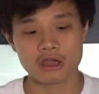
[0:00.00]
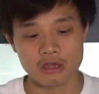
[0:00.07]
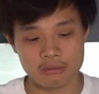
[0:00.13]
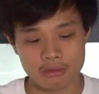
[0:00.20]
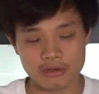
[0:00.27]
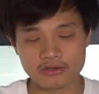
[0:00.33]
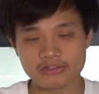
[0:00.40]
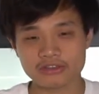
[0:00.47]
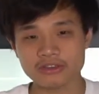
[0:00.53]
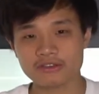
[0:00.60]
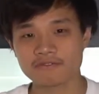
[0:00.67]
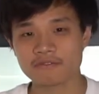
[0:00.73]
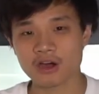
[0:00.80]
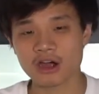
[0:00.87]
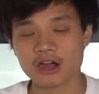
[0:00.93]
Most tea
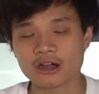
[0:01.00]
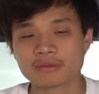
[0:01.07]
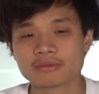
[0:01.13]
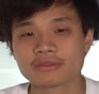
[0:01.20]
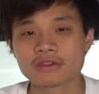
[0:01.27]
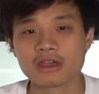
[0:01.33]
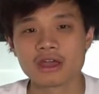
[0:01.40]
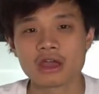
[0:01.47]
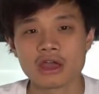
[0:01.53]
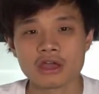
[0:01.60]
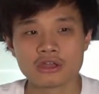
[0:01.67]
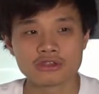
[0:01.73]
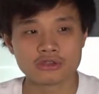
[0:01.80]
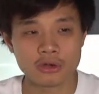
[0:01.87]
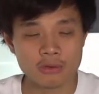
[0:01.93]
farms
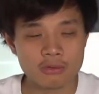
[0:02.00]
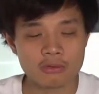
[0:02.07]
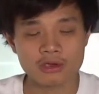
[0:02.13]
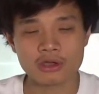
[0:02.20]
don't